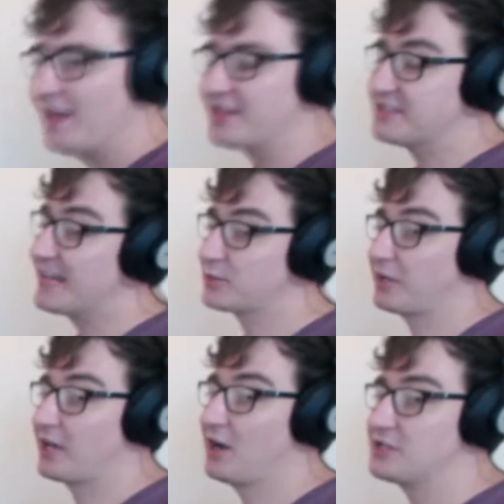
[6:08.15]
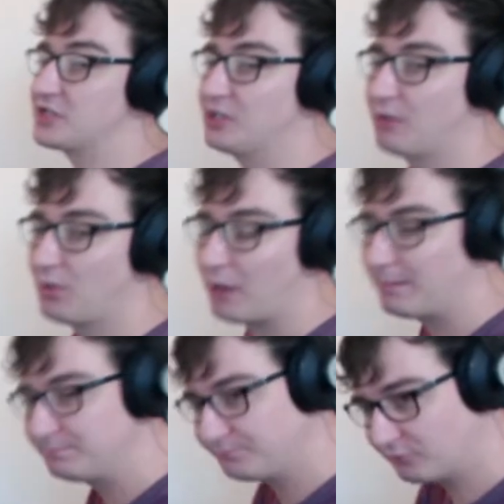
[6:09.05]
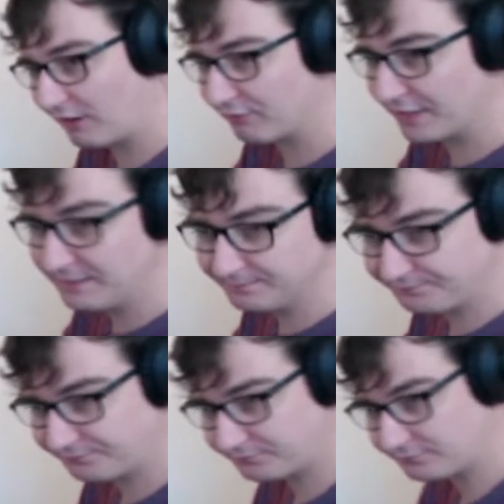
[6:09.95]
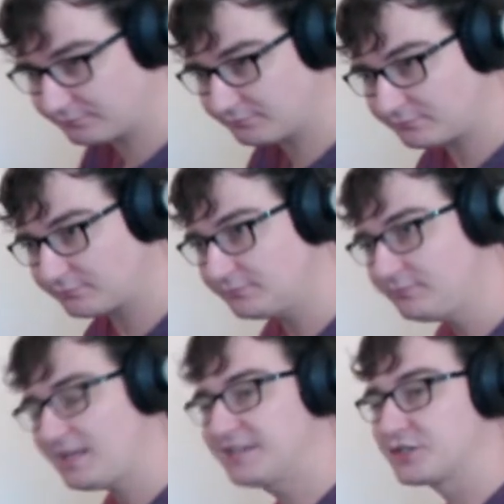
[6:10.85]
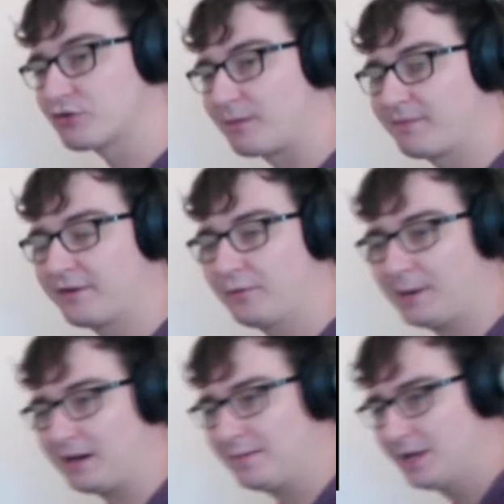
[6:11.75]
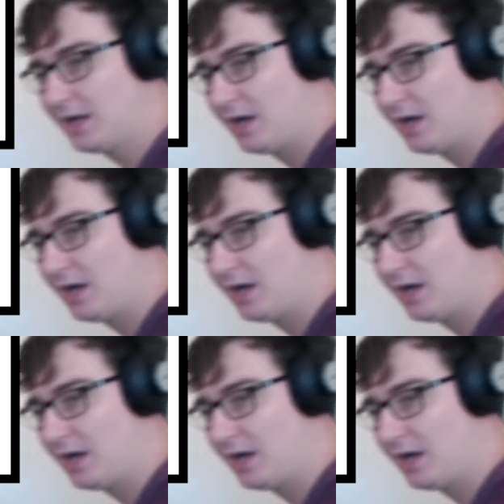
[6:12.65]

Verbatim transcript: This next one occurs at two oh one, roughly. It's a drum fill bar.